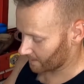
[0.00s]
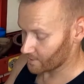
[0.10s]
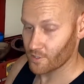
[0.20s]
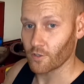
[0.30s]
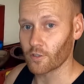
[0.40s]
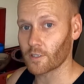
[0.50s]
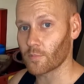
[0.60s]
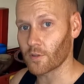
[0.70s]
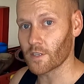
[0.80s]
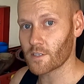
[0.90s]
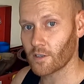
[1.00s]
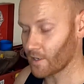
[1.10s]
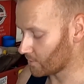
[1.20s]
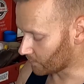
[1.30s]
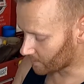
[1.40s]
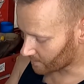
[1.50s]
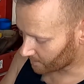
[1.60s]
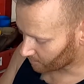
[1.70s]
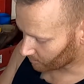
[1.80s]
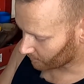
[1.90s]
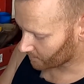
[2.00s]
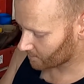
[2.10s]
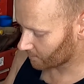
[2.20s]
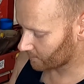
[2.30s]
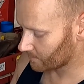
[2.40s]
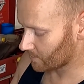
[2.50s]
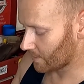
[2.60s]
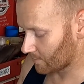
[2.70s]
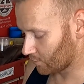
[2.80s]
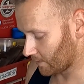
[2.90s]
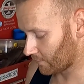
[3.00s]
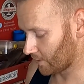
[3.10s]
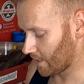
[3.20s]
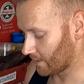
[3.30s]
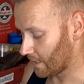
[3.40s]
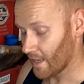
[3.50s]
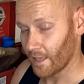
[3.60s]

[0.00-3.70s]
a circlip on the inside. We just need to remove the circlip to be able to pull everything out.